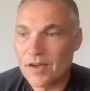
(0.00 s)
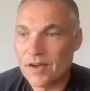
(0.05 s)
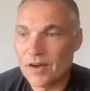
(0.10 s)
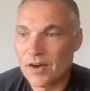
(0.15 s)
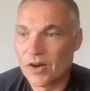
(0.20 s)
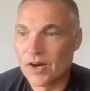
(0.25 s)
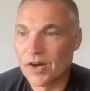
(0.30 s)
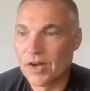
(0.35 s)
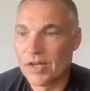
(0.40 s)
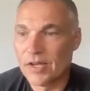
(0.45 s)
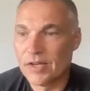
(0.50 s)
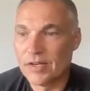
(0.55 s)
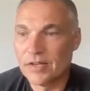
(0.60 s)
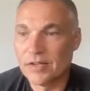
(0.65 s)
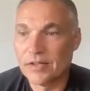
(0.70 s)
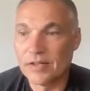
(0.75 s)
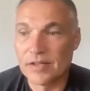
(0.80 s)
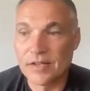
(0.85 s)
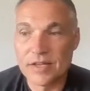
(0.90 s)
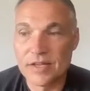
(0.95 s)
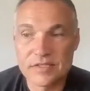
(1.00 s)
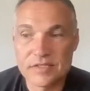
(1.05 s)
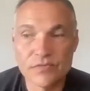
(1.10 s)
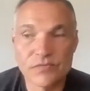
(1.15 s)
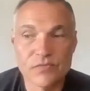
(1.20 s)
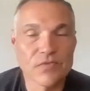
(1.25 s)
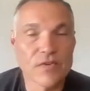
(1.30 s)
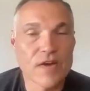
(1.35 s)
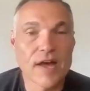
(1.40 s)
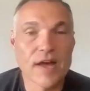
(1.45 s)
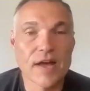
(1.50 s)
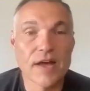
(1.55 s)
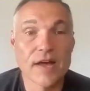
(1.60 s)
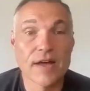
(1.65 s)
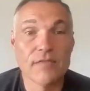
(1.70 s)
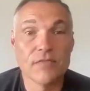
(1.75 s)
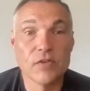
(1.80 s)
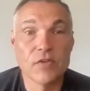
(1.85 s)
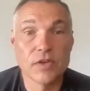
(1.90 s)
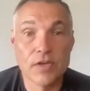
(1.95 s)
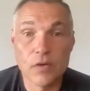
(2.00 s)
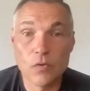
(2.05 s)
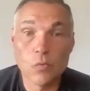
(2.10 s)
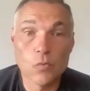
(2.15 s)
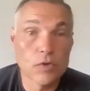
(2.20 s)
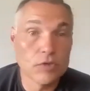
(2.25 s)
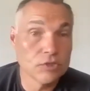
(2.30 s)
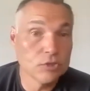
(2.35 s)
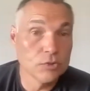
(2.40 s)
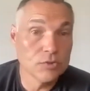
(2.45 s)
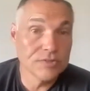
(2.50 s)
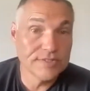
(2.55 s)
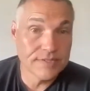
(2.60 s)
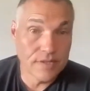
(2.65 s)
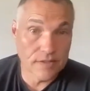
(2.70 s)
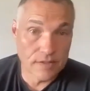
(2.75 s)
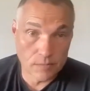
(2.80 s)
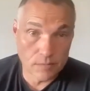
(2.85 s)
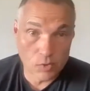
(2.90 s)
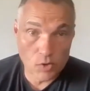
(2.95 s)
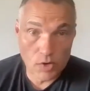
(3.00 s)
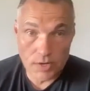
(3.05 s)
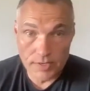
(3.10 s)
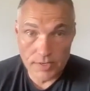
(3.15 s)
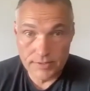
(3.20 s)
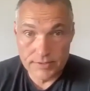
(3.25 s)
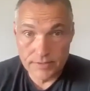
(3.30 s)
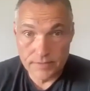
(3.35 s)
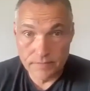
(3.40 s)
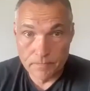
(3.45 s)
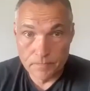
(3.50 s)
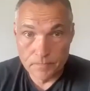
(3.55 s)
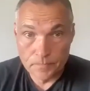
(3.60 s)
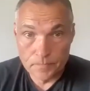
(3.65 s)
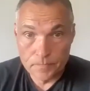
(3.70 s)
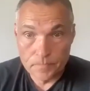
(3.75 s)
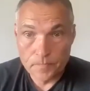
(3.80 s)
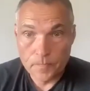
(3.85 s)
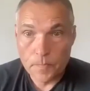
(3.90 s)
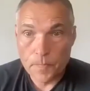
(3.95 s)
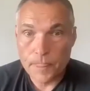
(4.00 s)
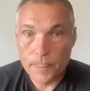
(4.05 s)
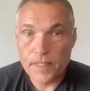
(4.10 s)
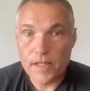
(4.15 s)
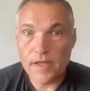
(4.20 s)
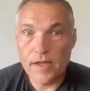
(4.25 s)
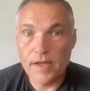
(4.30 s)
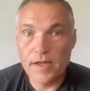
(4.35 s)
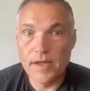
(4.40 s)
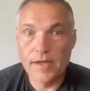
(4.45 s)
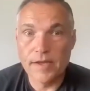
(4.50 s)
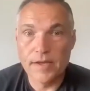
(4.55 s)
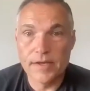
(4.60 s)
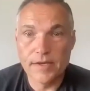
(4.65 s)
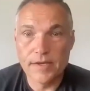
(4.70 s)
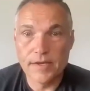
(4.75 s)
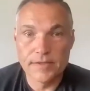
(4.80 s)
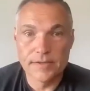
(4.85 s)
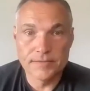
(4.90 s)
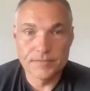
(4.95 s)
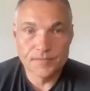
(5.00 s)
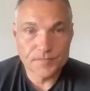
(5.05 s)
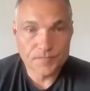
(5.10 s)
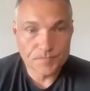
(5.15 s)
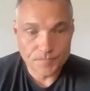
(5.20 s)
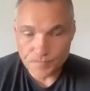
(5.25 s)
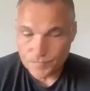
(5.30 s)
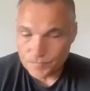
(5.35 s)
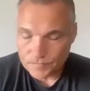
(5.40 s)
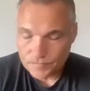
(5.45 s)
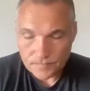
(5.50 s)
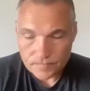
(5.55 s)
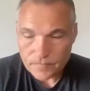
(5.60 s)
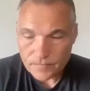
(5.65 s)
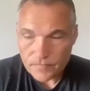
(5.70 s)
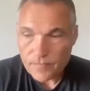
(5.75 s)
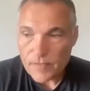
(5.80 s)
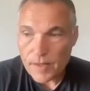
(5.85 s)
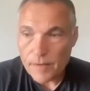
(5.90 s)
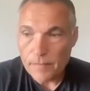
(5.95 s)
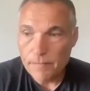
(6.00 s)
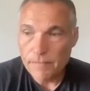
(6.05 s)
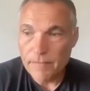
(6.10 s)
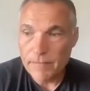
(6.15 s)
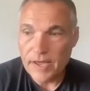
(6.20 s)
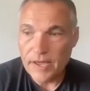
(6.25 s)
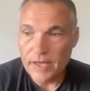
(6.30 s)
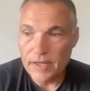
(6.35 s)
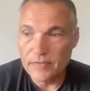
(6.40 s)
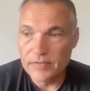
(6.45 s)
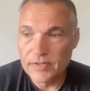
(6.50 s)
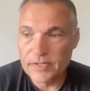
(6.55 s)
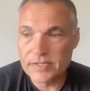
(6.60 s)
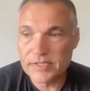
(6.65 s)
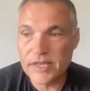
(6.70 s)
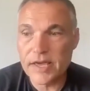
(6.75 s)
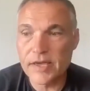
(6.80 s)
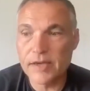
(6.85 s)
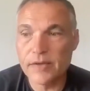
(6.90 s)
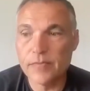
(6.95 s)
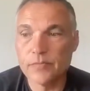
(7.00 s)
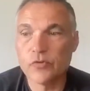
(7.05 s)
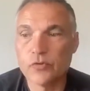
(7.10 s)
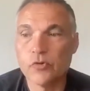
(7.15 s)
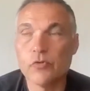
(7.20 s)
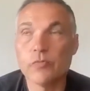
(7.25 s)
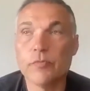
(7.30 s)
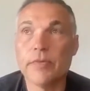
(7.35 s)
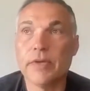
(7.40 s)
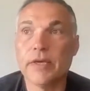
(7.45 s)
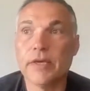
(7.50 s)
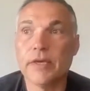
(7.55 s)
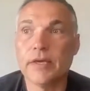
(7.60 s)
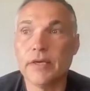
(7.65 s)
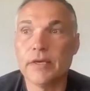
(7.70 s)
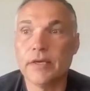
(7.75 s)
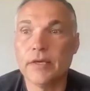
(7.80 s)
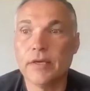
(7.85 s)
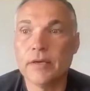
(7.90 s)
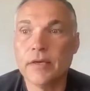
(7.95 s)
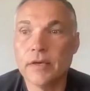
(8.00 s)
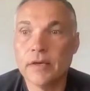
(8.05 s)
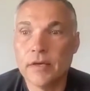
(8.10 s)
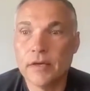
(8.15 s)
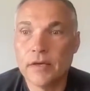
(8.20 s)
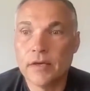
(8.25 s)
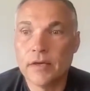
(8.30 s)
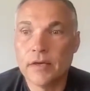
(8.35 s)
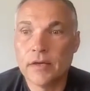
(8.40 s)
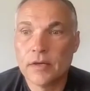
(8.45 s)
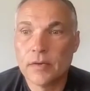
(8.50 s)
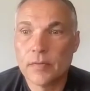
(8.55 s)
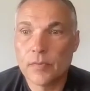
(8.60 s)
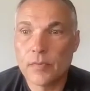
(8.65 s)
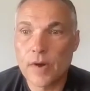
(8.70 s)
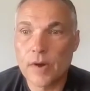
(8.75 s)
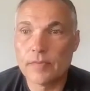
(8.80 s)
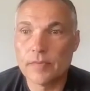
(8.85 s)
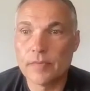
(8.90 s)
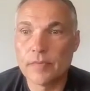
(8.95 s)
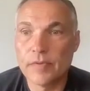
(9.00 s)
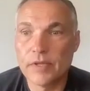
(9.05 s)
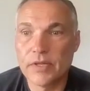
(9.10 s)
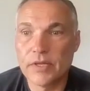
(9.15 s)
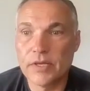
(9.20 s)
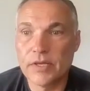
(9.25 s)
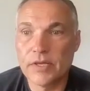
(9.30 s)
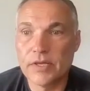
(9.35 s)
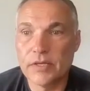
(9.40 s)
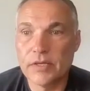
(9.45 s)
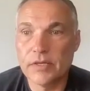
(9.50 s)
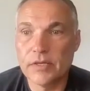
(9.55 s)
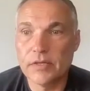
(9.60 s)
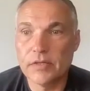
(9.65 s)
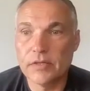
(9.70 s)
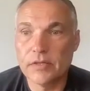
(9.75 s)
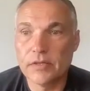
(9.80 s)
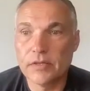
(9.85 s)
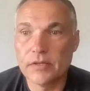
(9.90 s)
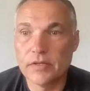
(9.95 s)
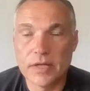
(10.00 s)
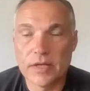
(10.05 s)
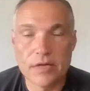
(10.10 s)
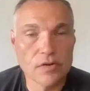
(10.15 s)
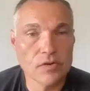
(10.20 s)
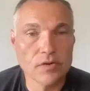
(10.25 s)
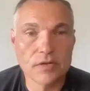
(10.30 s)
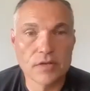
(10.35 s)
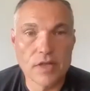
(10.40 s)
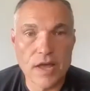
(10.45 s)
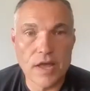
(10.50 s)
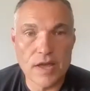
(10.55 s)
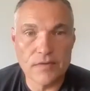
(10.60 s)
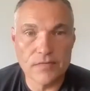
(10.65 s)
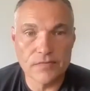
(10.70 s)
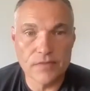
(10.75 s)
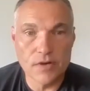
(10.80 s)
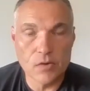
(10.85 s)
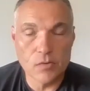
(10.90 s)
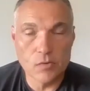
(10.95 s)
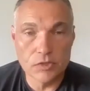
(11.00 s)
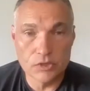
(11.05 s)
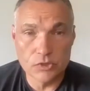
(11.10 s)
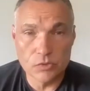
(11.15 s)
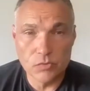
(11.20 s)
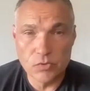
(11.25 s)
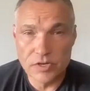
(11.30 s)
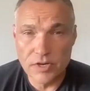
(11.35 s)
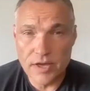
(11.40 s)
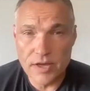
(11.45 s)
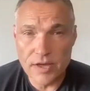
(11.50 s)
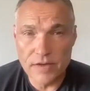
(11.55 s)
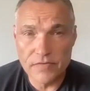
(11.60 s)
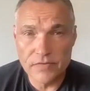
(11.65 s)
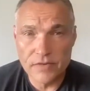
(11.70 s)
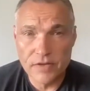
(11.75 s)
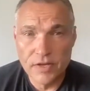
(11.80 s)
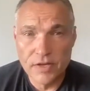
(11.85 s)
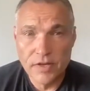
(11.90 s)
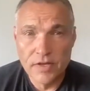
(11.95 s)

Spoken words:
All right. Lesson 5, you get what you celebrate. And man, this came to me probably later in life than I wish it would have.